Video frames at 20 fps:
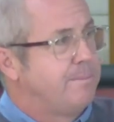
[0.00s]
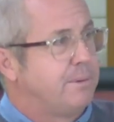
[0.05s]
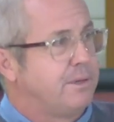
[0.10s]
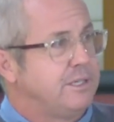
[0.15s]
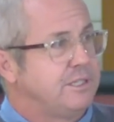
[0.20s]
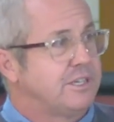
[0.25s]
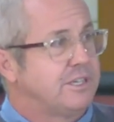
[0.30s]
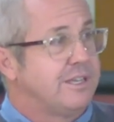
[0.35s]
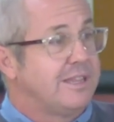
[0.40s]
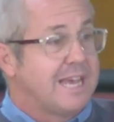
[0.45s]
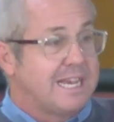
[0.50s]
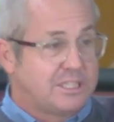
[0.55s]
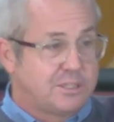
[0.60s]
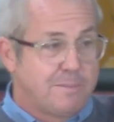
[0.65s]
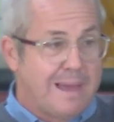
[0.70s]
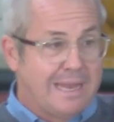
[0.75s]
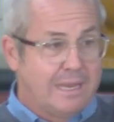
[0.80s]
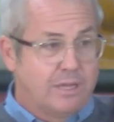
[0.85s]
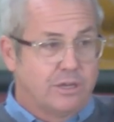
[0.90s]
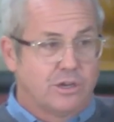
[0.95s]
BC, that's
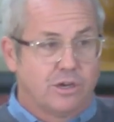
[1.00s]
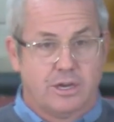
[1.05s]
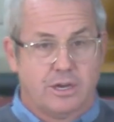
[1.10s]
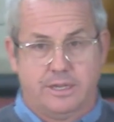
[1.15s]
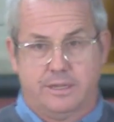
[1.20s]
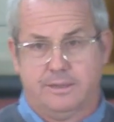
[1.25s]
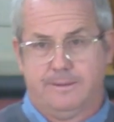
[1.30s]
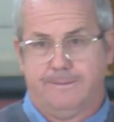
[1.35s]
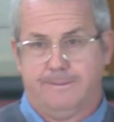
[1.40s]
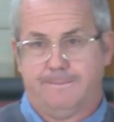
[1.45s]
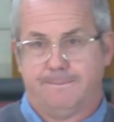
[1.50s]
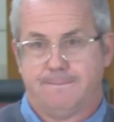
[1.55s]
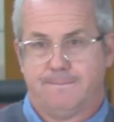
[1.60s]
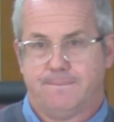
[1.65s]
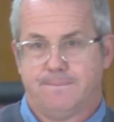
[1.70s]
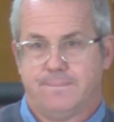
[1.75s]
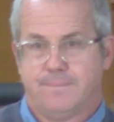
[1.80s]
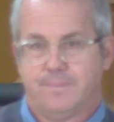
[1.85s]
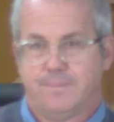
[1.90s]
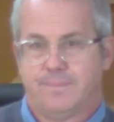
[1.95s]
Malachi.
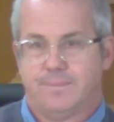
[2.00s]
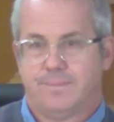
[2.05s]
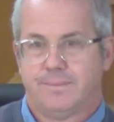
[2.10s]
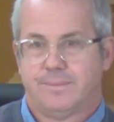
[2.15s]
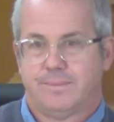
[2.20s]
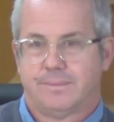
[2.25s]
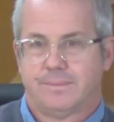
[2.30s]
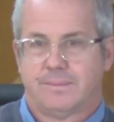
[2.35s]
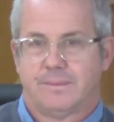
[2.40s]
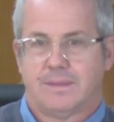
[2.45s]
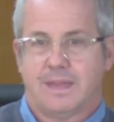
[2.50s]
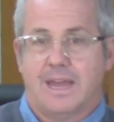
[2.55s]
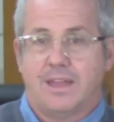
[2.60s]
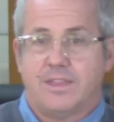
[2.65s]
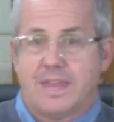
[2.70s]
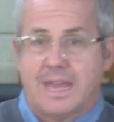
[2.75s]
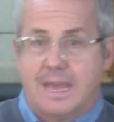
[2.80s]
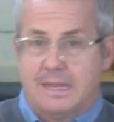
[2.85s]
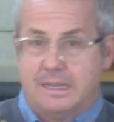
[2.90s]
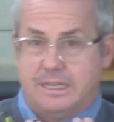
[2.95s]
Uh,
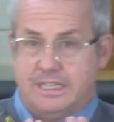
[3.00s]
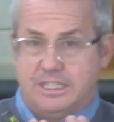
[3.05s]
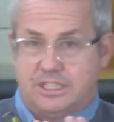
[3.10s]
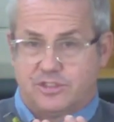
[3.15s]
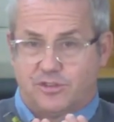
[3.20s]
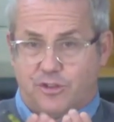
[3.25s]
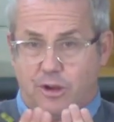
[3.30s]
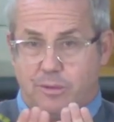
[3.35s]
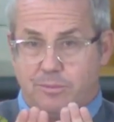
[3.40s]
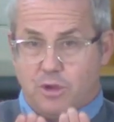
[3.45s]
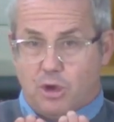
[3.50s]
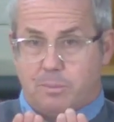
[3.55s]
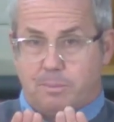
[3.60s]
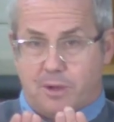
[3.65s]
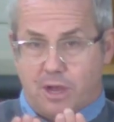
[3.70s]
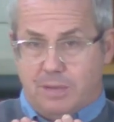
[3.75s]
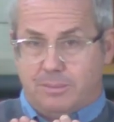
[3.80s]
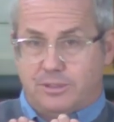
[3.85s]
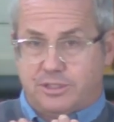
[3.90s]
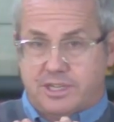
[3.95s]
that is from your
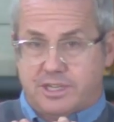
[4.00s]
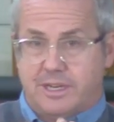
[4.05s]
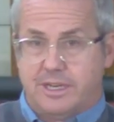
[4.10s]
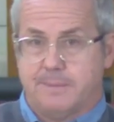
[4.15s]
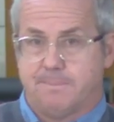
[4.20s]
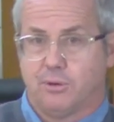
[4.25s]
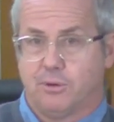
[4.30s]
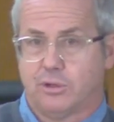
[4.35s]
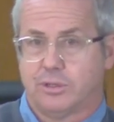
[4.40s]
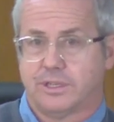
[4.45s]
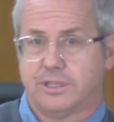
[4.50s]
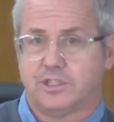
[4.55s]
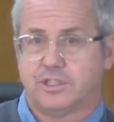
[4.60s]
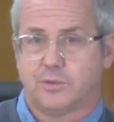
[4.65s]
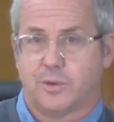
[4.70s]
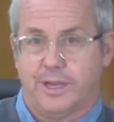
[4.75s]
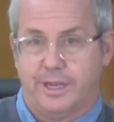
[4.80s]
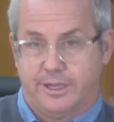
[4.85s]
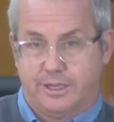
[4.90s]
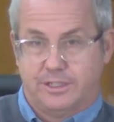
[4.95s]
Bible study booklets
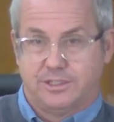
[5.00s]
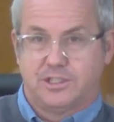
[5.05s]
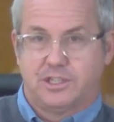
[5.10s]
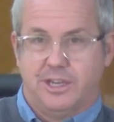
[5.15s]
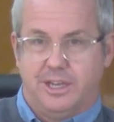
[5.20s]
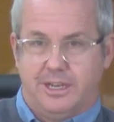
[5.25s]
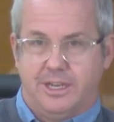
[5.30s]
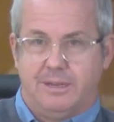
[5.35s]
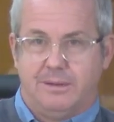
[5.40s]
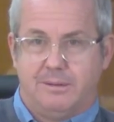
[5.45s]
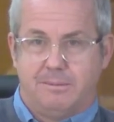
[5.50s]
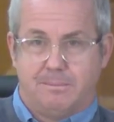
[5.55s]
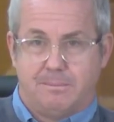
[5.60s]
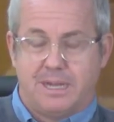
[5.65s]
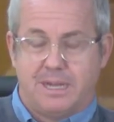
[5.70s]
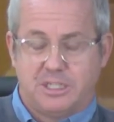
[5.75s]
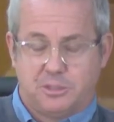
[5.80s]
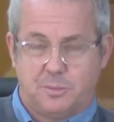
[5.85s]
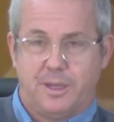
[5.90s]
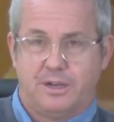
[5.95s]
where you can see it in
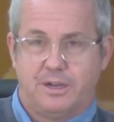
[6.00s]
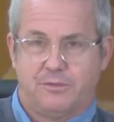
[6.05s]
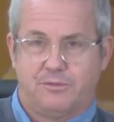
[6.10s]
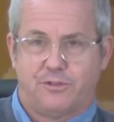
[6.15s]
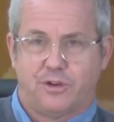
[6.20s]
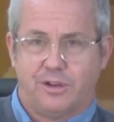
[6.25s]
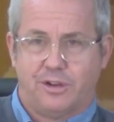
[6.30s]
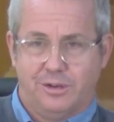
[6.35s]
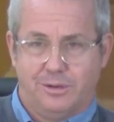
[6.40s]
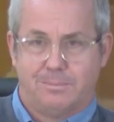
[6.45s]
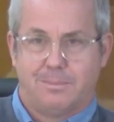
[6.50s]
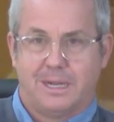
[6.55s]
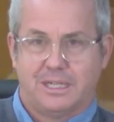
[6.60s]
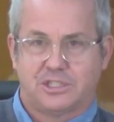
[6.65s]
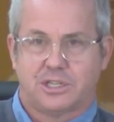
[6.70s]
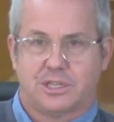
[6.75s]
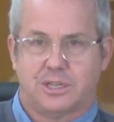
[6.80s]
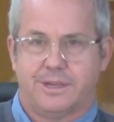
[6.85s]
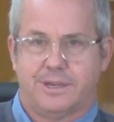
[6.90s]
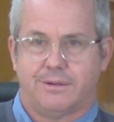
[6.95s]
much better font and
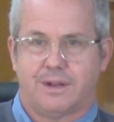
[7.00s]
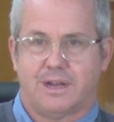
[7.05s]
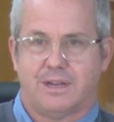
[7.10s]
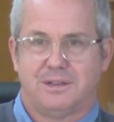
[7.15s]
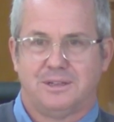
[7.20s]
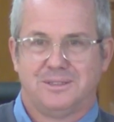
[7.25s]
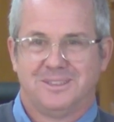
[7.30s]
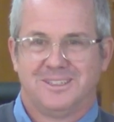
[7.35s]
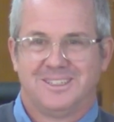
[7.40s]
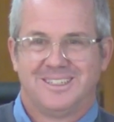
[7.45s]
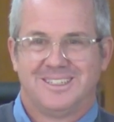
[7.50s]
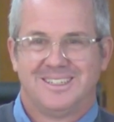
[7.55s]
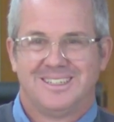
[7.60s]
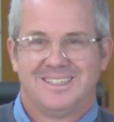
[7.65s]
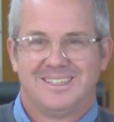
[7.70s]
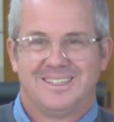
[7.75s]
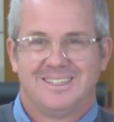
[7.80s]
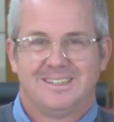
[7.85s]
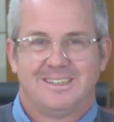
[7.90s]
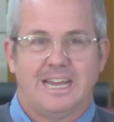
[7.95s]
much clearer.
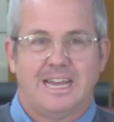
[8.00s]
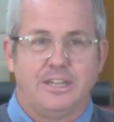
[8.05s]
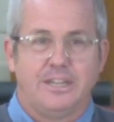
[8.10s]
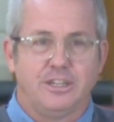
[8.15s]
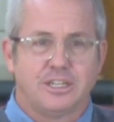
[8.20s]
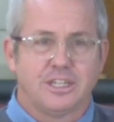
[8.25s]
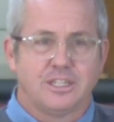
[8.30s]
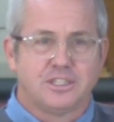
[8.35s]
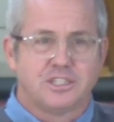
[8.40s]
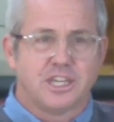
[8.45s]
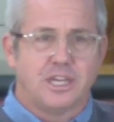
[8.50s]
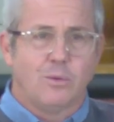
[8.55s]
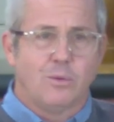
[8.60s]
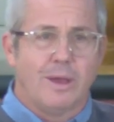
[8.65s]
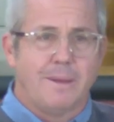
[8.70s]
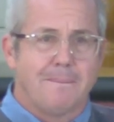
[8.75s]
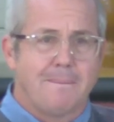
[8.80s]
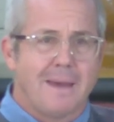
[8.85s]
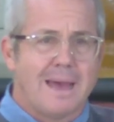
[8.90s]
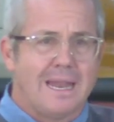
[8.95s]
And you can see
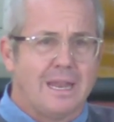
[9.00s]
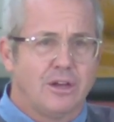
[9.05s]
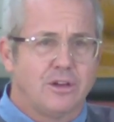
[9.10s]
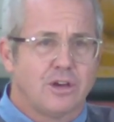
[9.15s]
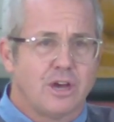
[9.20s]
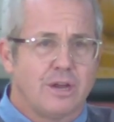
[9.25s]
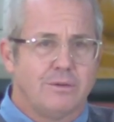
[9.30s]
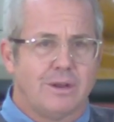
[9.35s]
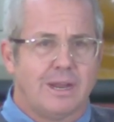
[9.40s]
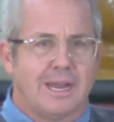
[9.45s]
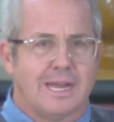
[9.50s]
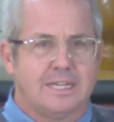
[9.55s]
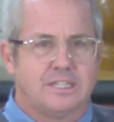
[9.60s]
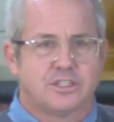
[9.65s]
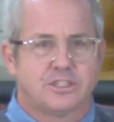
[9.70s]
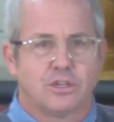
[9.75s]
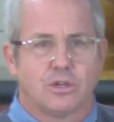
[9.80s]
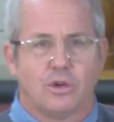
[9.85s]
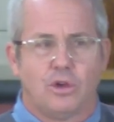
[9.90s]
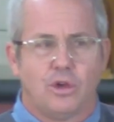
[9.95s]
where Malachi
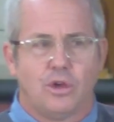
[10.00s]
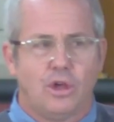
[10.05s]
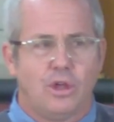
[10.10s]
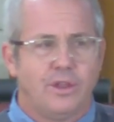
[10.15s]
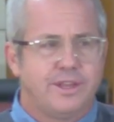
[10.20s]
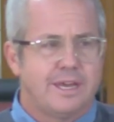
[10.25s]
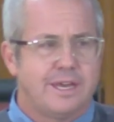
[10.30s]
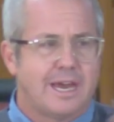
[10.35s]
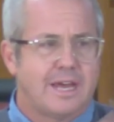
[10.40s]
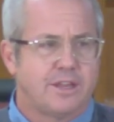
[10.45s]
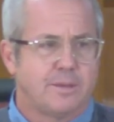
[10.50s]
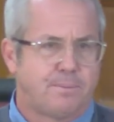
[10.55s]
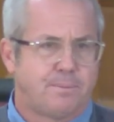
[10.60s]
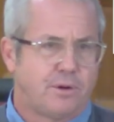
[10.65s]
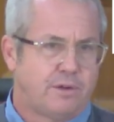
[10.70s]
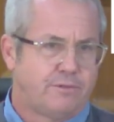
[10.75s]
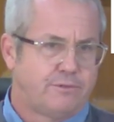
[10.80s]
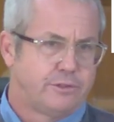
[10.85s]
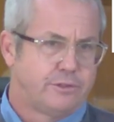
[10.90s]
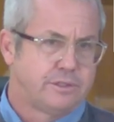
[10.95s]
relates to all the other
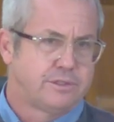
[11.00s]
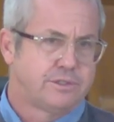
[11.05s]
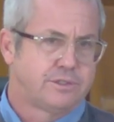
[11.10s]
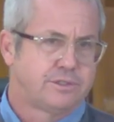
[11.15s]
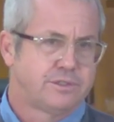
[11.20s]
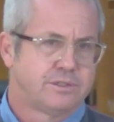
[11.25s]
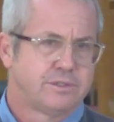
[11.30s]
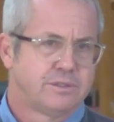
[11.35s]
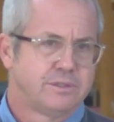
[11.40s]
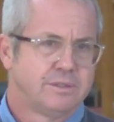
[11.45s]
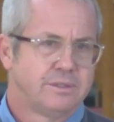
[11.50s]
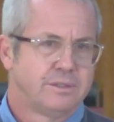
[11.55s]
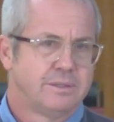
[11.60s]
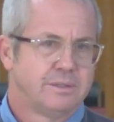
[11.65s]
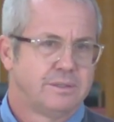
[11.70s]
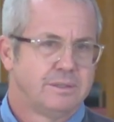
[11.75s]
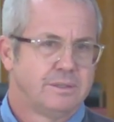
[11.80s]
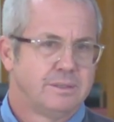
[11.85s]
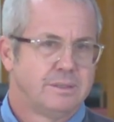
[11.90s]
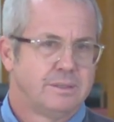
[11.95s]
prophets.
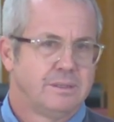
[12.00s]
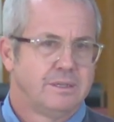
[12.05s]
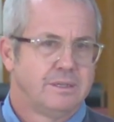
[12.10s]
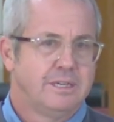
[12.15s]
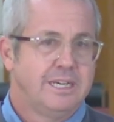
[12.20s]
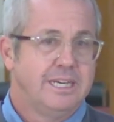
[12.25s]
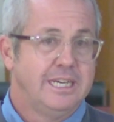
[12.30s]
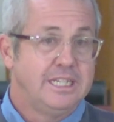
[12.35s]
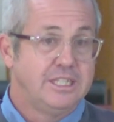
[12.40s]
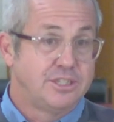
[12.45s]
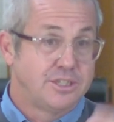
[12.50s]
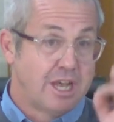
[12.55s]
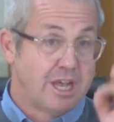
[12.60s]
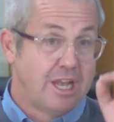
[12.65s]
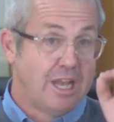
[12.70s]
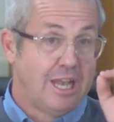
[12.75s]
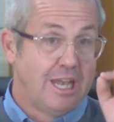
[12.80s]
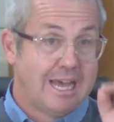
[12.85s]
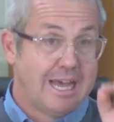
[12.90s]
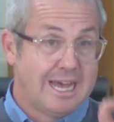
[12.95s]
He's the
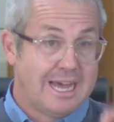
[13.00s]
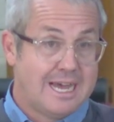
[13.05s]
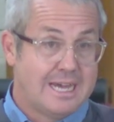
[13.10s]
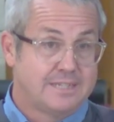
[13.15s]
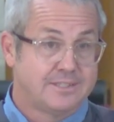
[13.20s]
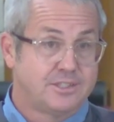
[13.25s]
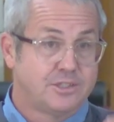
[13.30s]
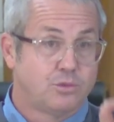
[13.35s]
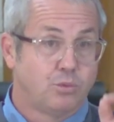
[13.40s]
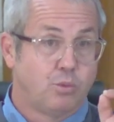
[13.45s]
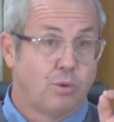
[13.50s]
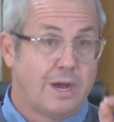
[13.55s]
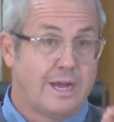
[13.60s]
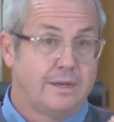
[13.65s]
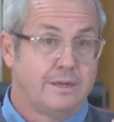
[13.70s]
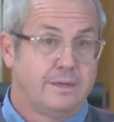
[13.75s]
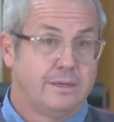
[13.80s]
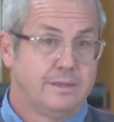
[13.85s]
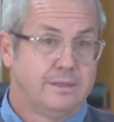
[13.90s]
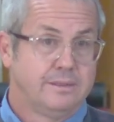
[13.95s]
last
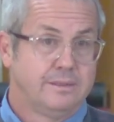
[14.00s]
one.